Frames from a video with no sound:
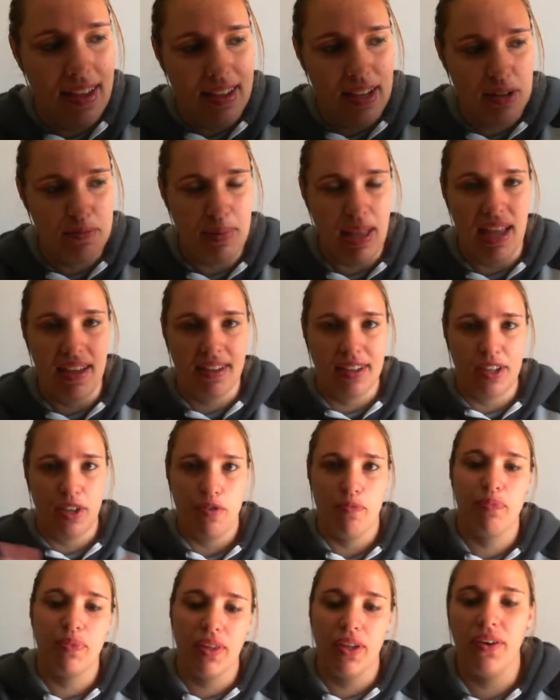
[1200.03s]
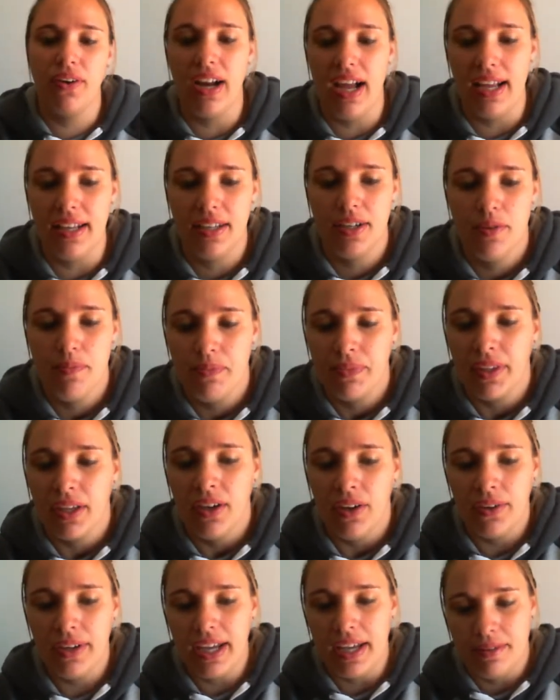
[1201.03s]
I'm back. All right.
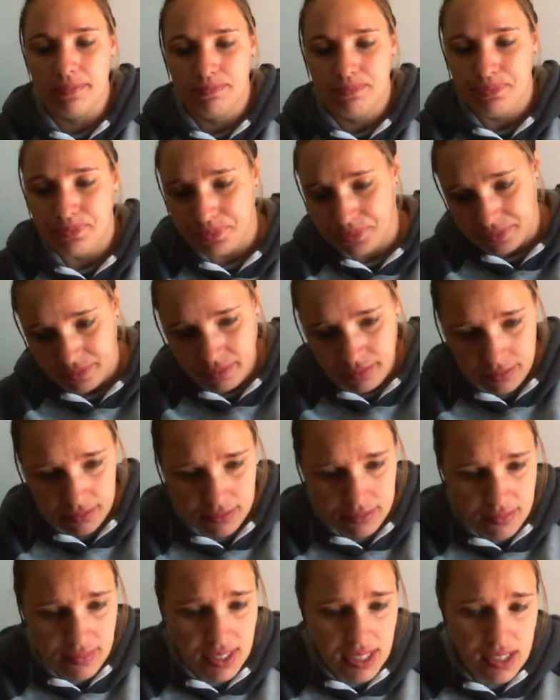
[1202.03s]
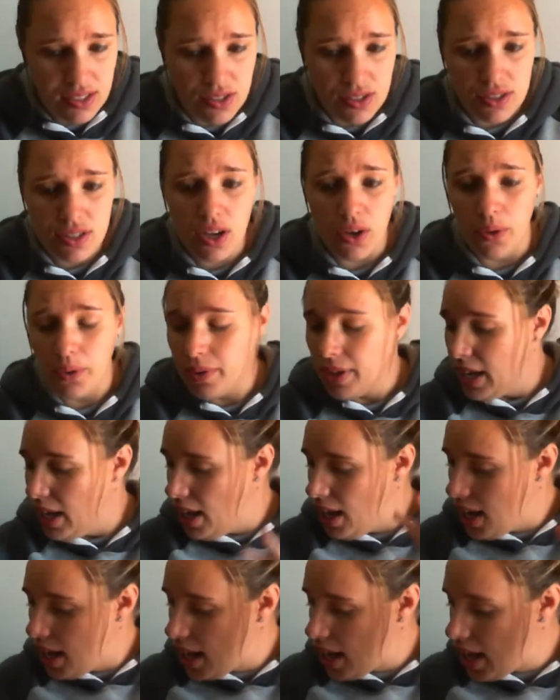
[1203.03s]
Okay. So,
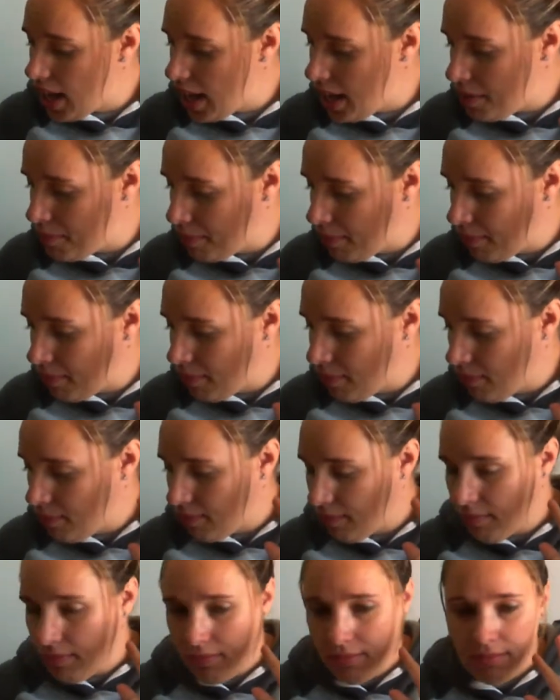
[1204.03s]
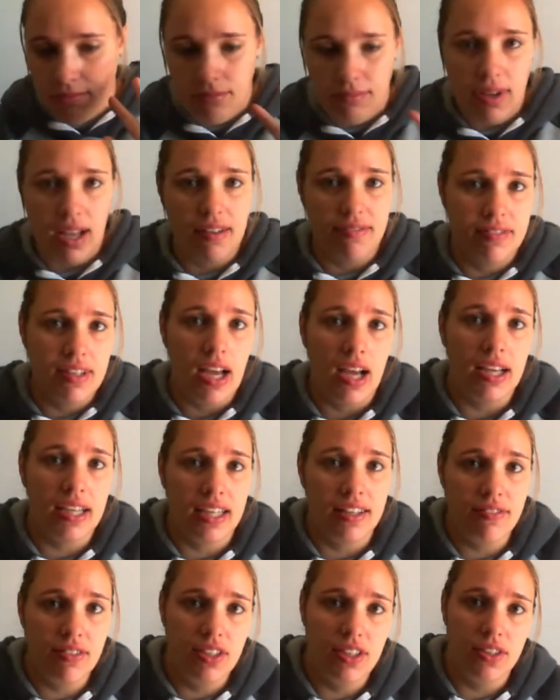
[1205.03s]
I've now
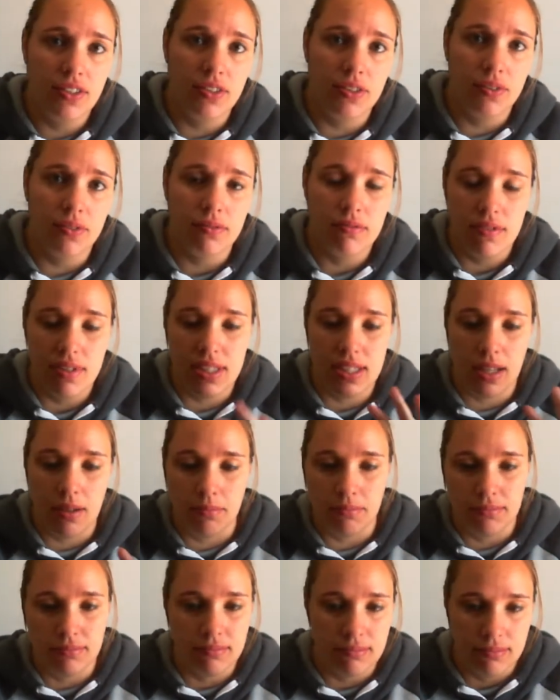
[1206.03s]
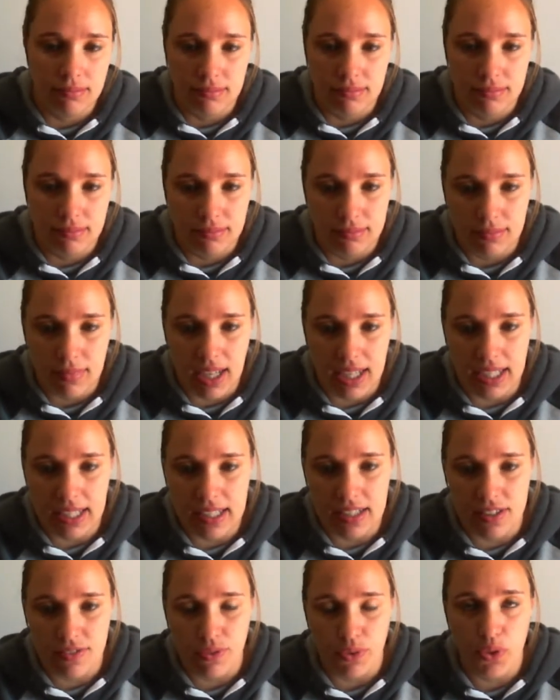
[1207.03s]
given you some
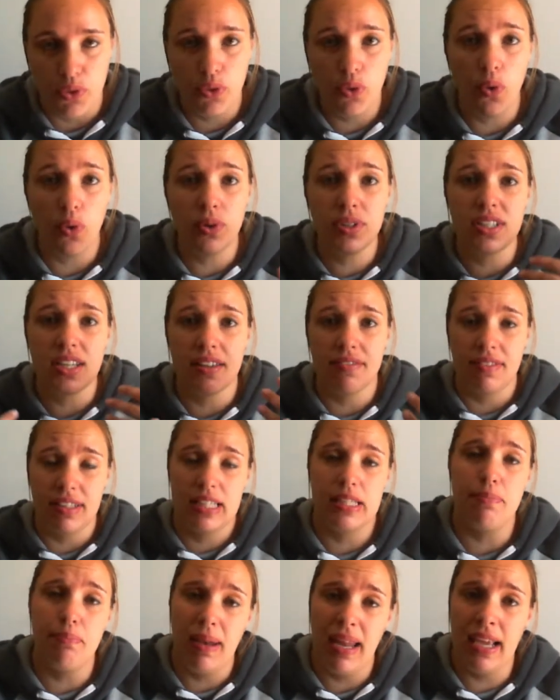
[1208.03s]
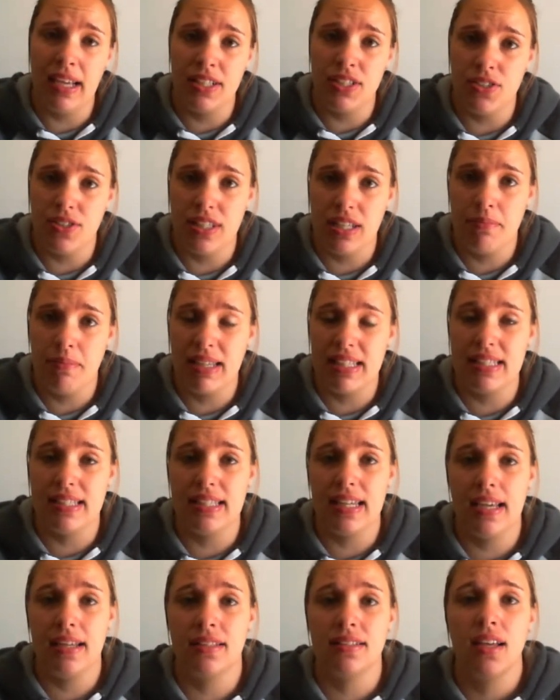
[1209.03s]
ideas for thought. I've explained to some
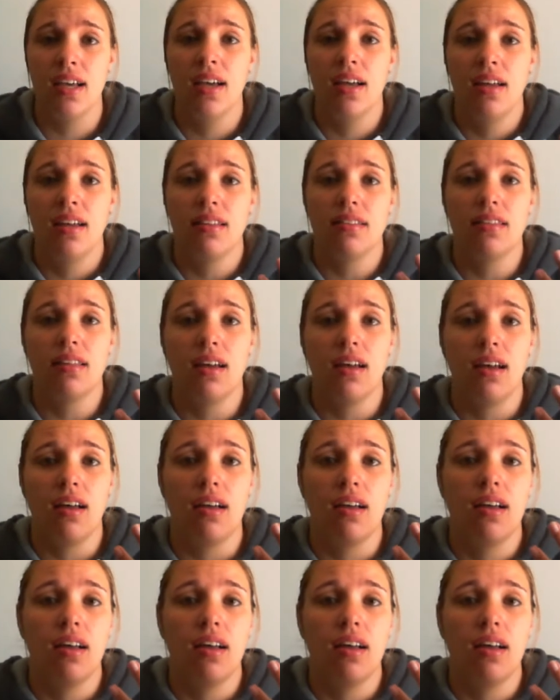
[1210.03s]
extent the